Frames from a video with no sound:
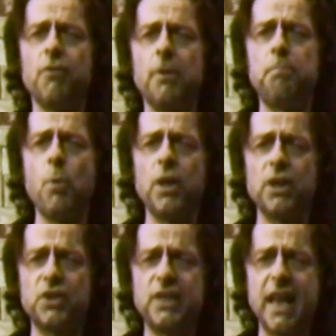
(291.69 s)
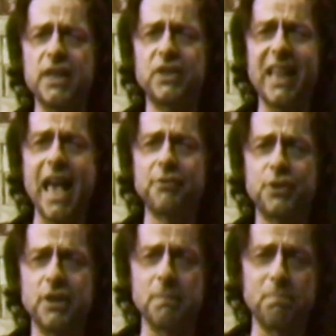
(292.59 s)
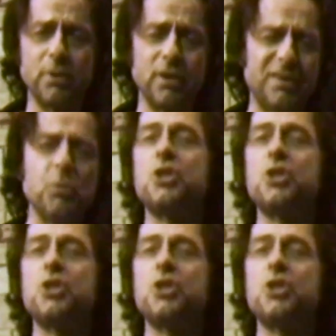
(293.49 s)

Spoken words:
over a point in a Stanislavski book.